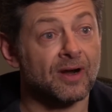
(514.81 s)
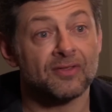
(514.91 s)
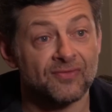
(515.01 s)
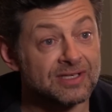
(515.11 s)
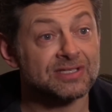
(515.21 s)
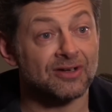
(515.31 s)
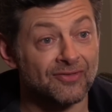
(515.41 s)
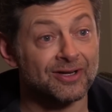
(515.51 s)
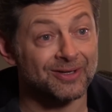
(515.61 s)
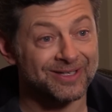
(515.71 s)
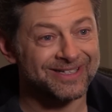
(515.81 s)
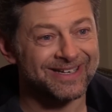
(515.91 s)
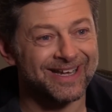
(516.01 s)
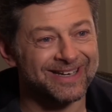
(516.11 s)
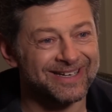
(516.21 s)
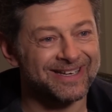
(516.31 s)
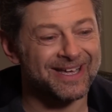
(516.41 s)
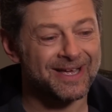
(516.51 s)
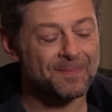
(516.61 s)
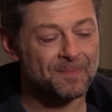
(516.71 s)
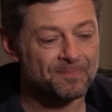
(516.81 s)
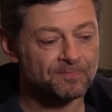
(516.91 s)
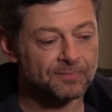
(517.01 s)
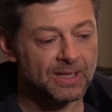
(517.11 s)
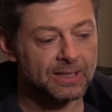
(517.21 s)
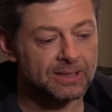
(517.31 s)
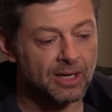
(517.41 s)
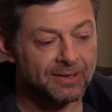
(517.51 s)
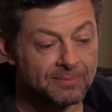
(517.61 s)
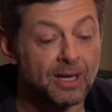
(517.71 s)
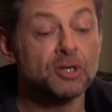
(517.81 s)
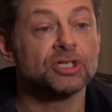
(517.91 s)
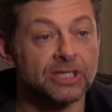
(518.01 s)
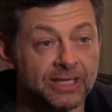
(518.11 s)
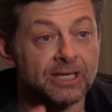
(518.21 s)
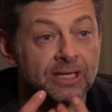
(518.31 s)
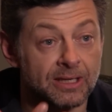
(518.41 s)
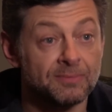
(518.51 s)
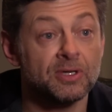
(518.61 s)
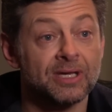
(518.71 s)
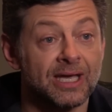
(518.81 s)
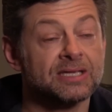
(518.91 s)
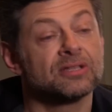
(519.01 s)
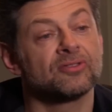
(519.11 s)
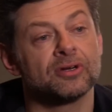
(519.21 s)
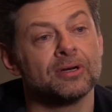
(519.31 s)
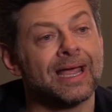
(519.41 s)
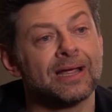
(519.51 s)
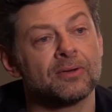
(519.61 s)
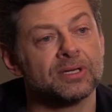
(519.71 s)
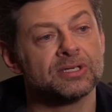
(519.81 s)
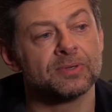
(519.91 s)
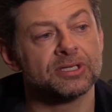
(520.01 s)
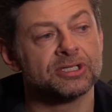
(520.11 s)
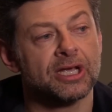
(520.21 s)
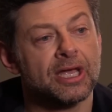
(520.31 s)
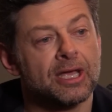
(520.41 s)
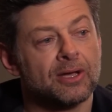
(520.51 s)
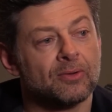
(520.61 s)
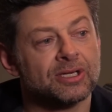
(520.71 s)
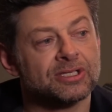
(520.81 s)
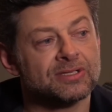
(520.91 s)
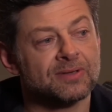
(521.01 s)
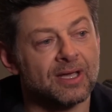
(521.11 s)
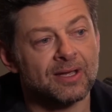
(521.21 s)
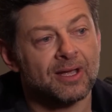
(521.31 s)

rather philosophical and, and um, you know, emotionally c communicating through language, which, which is,